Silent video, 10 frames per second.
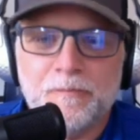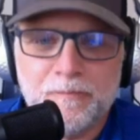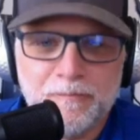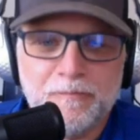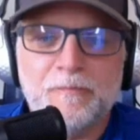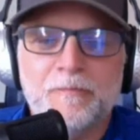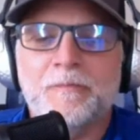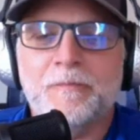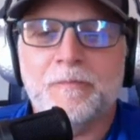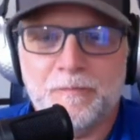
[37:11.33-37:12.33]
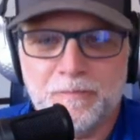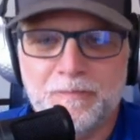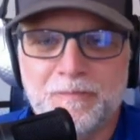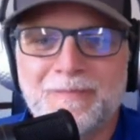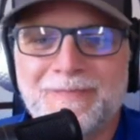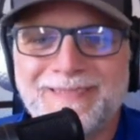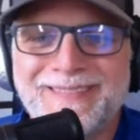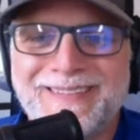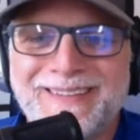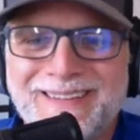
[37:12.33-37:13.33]

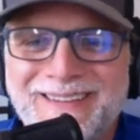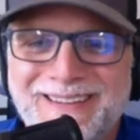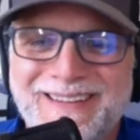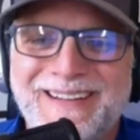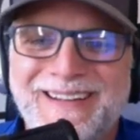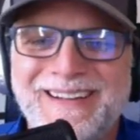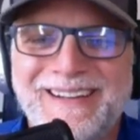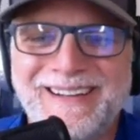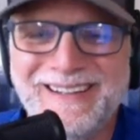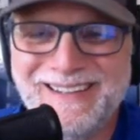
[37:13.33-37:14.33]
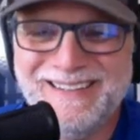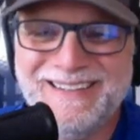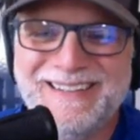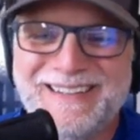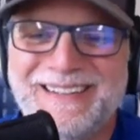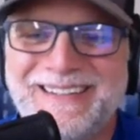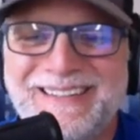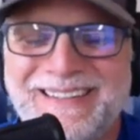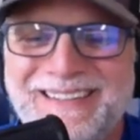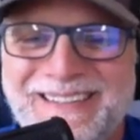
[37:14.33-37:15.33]

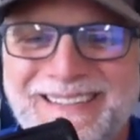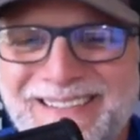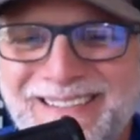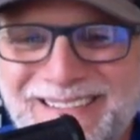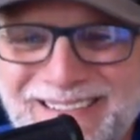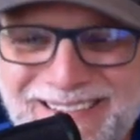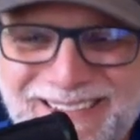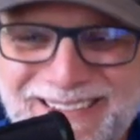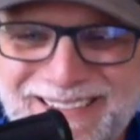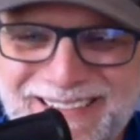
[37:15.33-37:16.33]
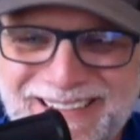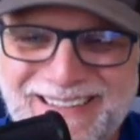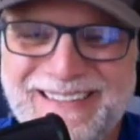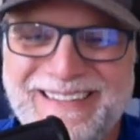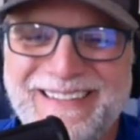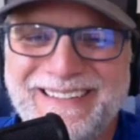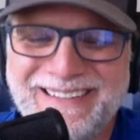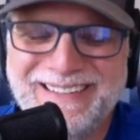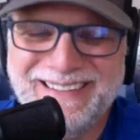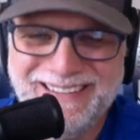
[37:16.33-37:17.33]

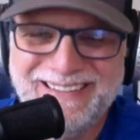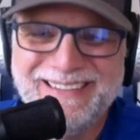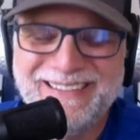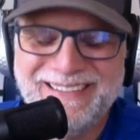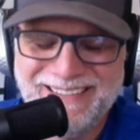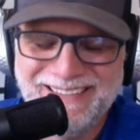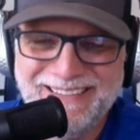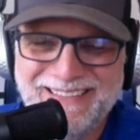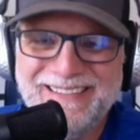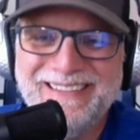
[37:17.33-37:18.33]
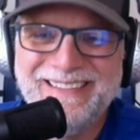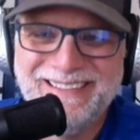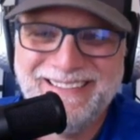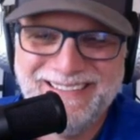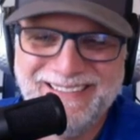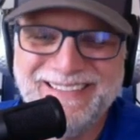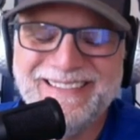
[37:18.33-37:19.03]
No words are spoken by the person on screen.